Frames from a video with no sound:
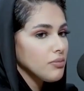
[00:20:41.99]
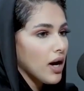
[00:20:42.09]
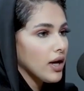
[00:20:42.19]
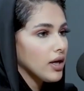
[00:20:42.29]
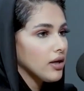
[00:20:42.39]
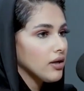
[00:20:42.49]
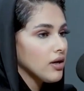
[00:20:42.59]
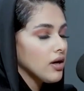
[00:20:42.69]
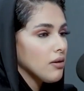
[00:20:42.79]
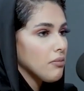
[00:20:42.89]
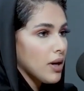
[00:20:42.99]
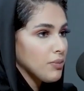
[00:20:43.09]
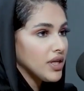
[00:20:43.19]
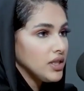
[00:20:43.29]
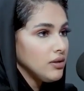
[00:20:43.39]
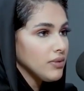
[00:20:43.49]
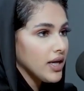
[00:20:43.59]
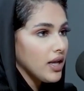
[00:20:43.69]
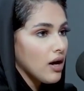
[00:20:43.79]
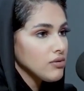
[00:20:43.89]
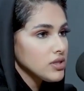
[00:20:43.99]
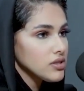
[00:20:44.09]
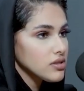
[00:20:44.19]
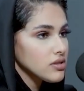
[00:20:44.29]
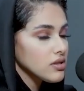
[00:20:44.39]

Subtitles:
my money, my allowance,